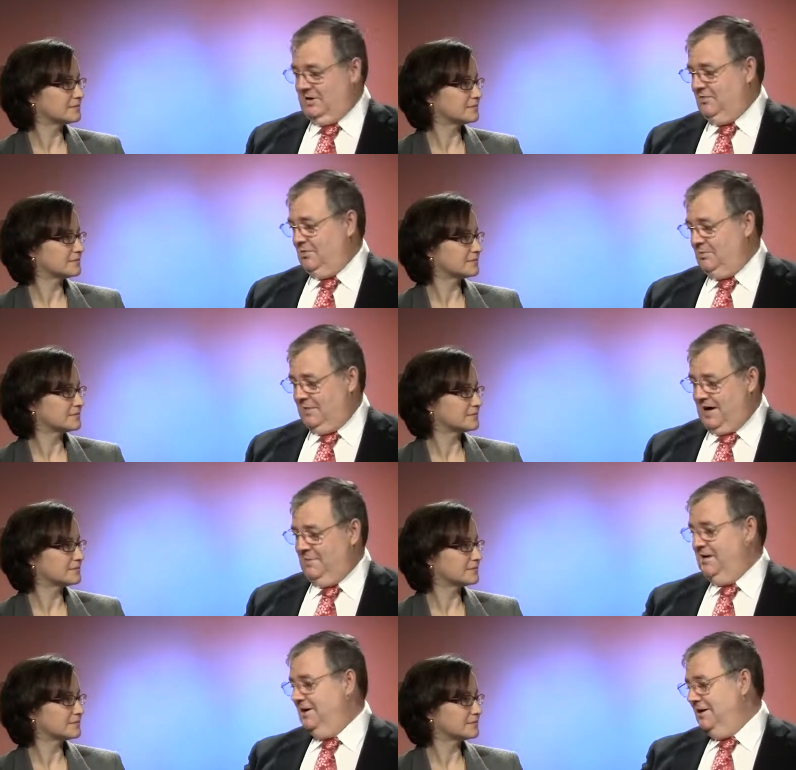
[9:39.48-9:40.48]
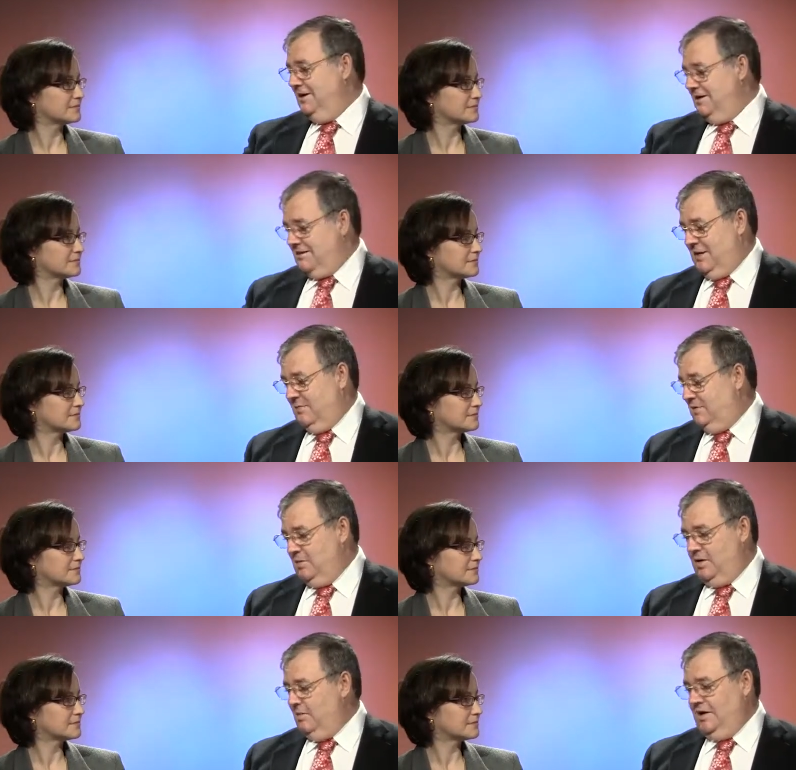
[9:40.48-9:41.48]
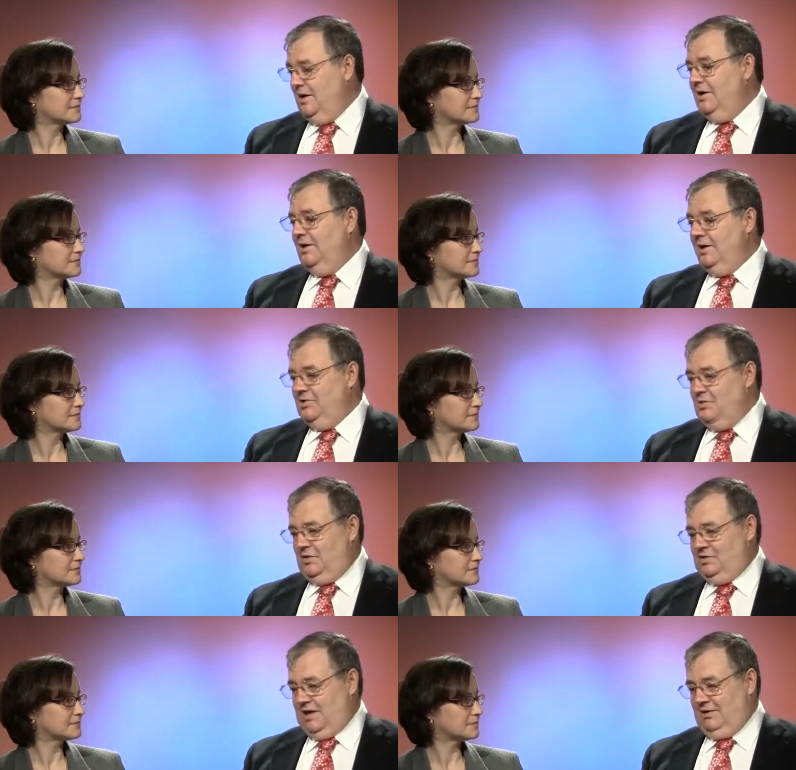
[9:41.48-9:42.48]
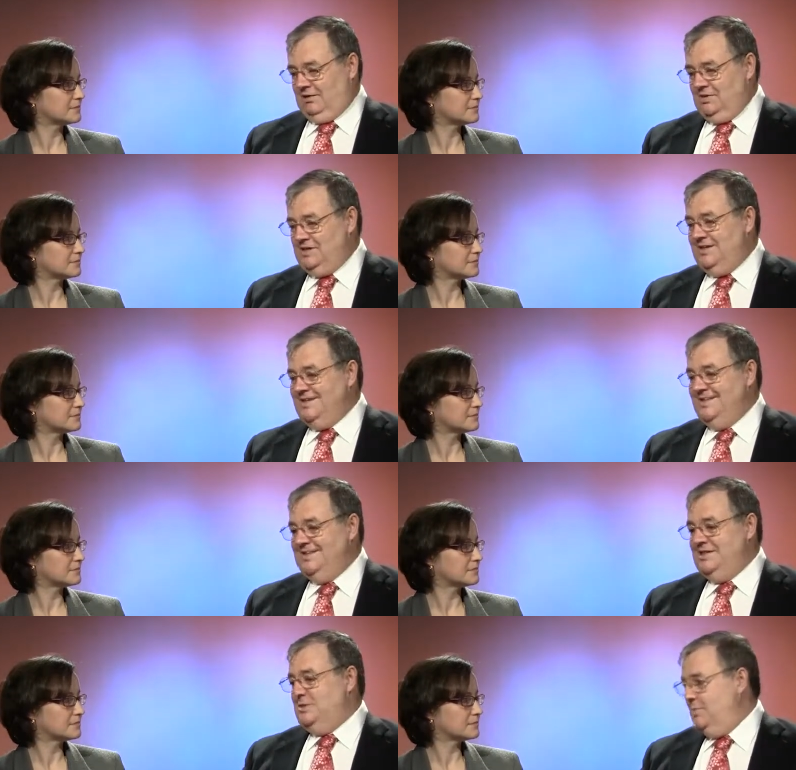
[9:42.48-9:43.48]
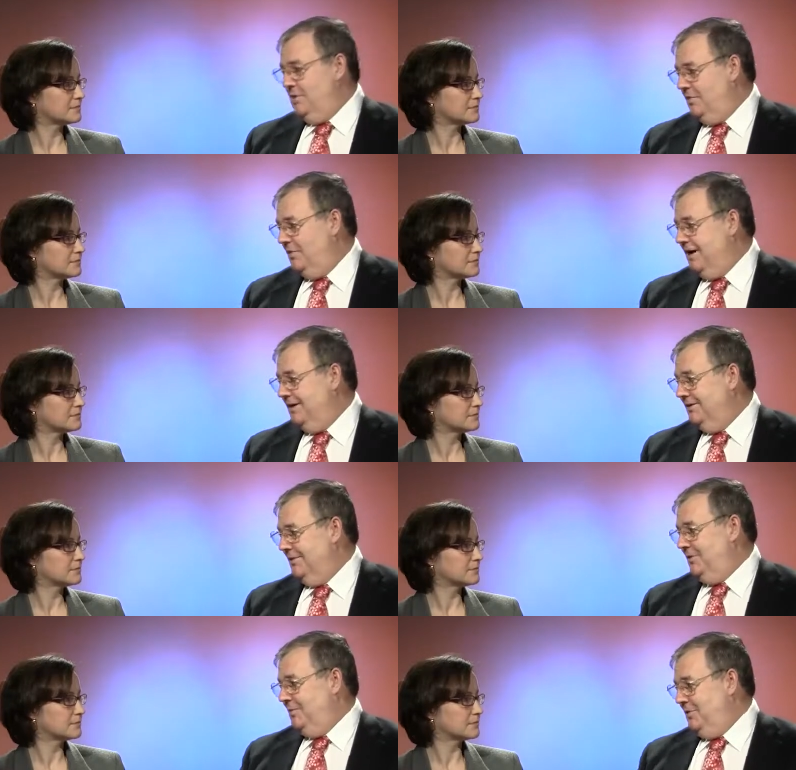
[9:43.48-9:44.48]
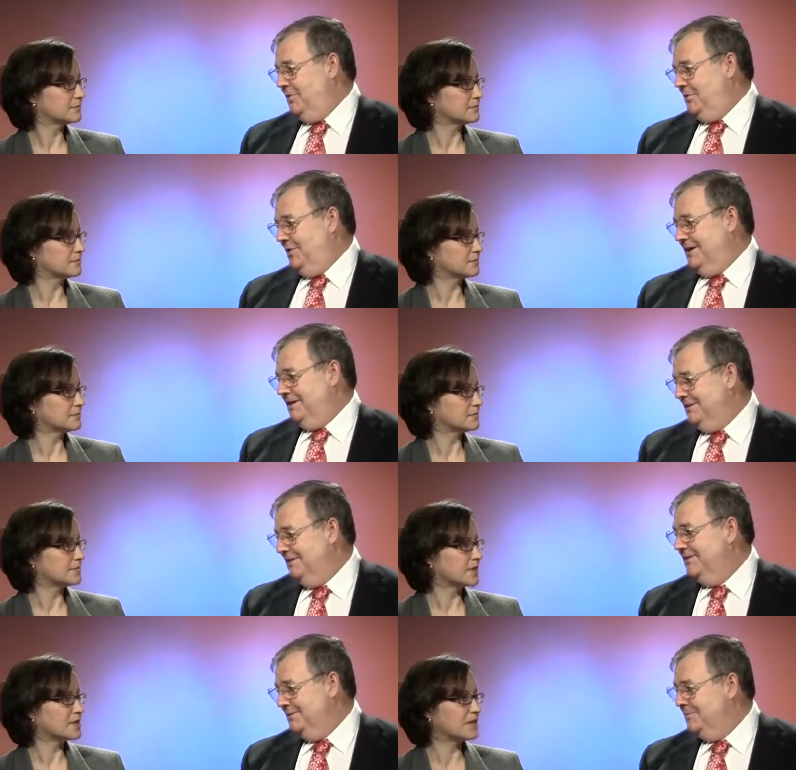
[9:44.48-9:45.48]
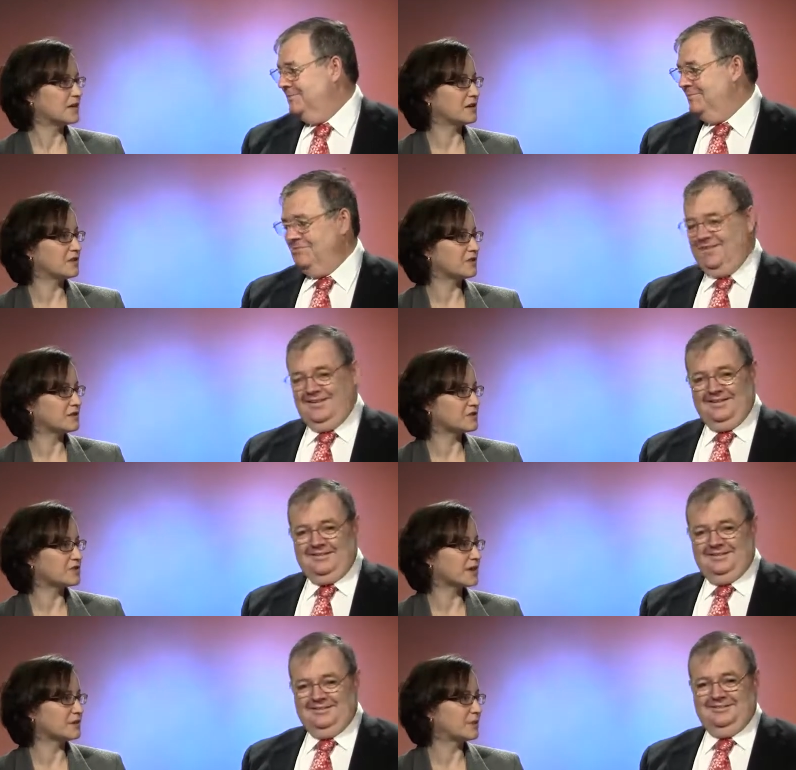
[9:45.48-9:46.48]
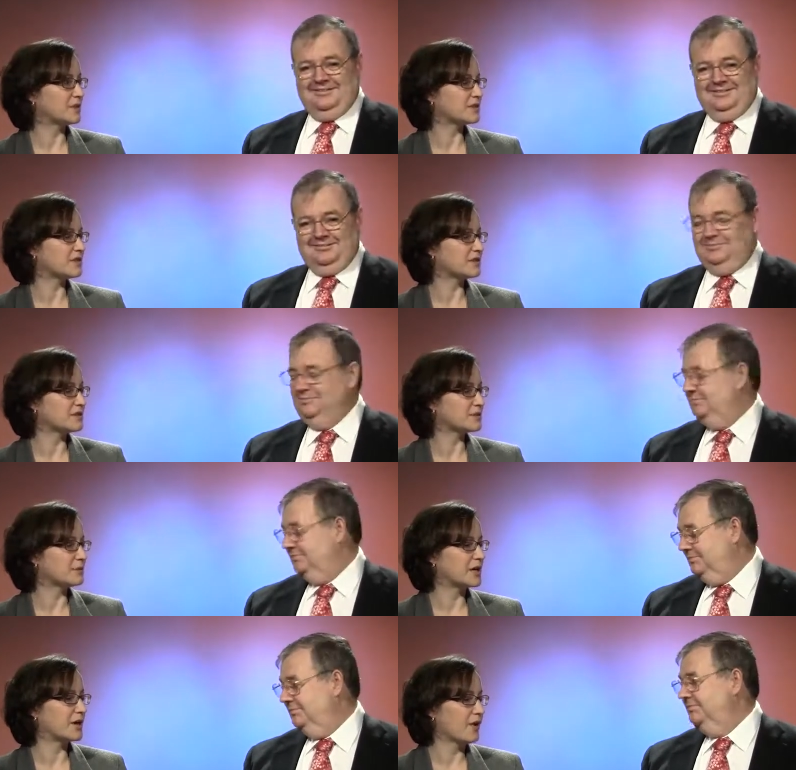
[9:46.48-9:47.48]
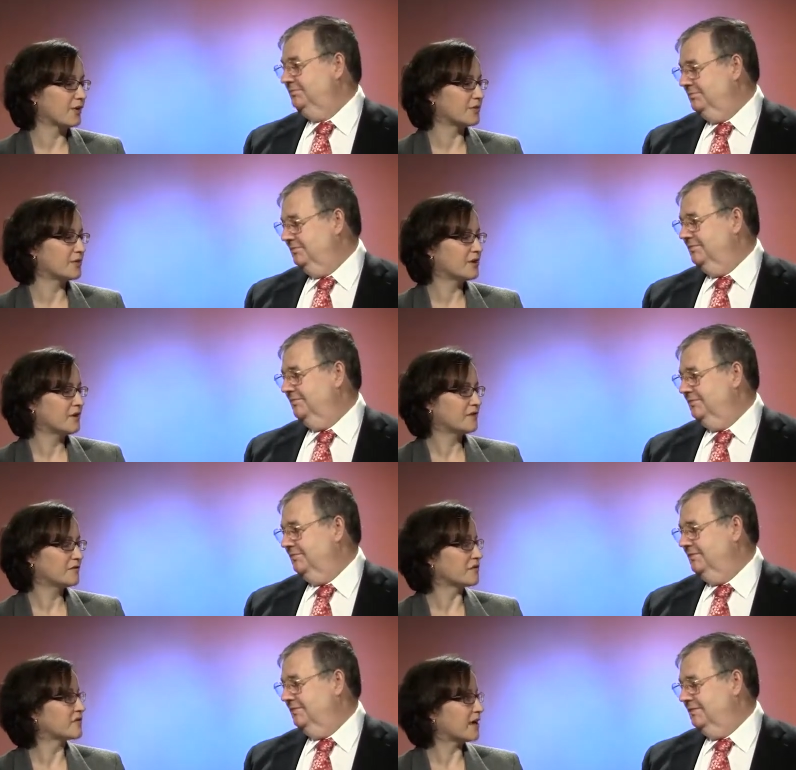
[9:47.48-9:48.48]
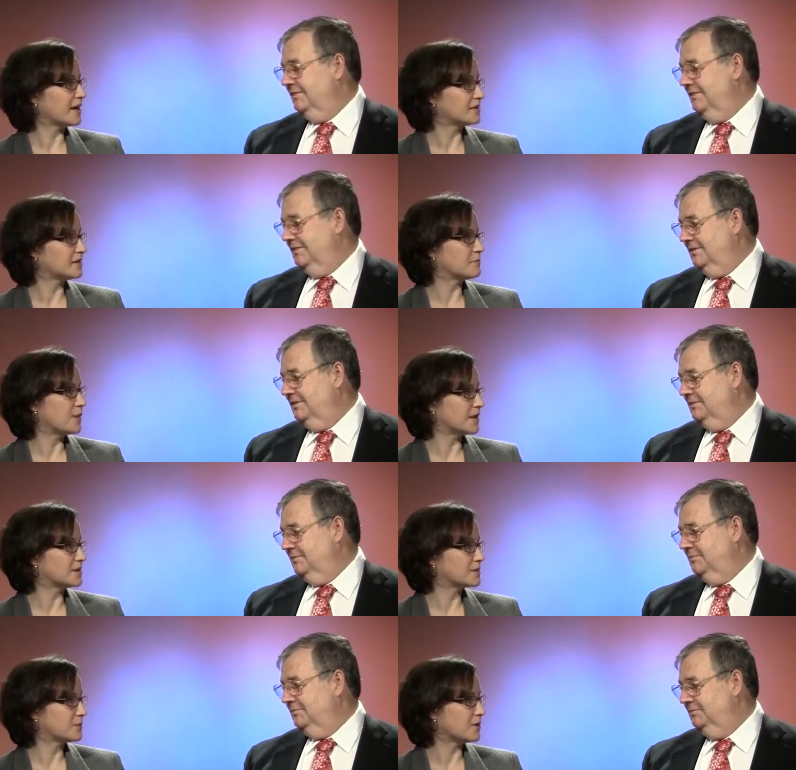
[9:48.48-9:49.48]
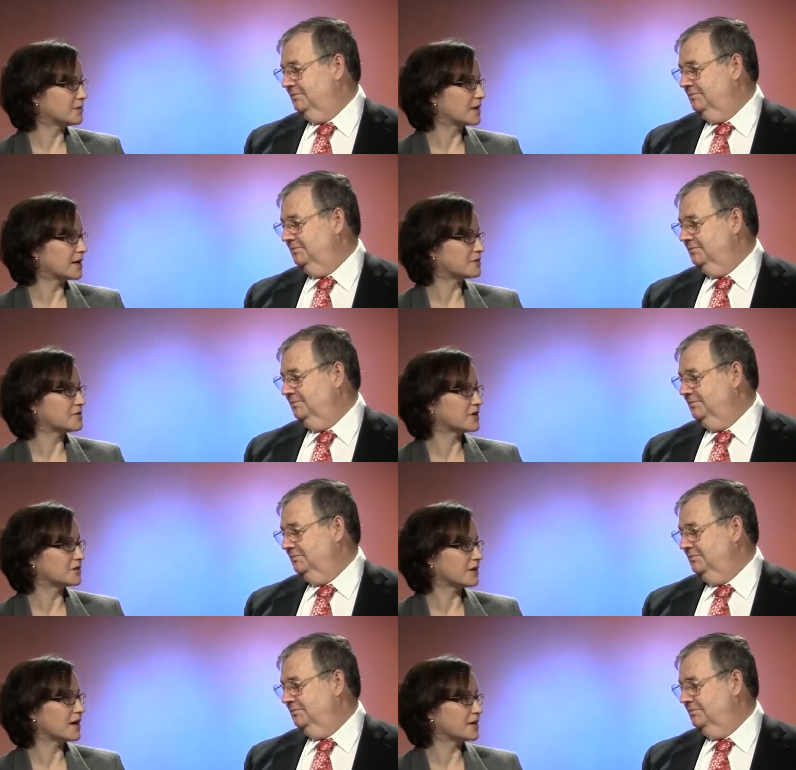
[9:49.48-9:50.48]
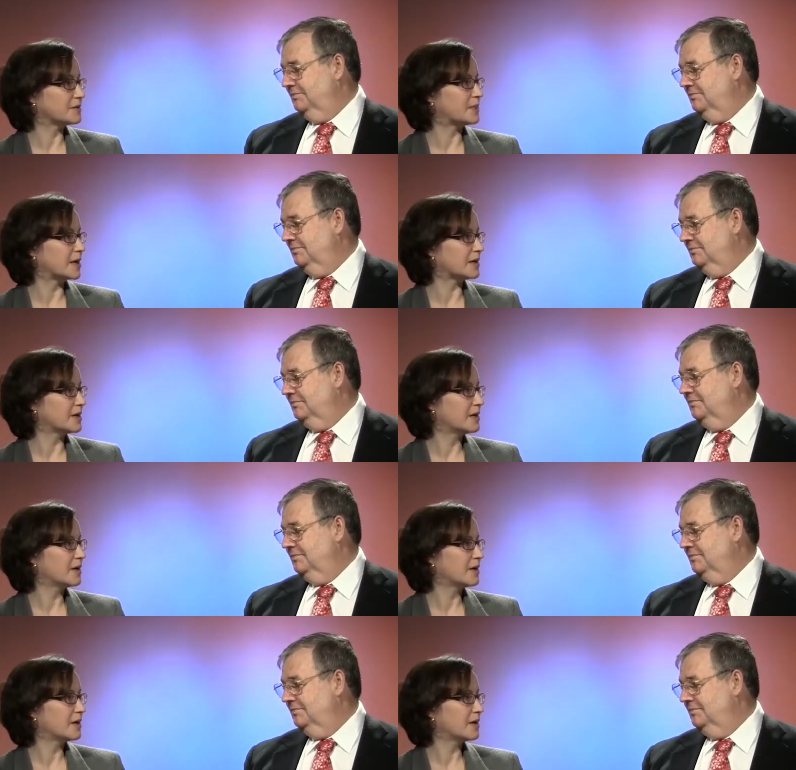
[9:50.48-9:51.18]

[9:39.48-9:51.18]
Speaker 1: You know, for Obama, same with Mitt Romney. It's, what's characteristic is their disapproval rate, not their approval mm. rate.
Speaker 2: And speaking of the Australian politicians, we know for a fact that Wayne Swan, our treasurer, has been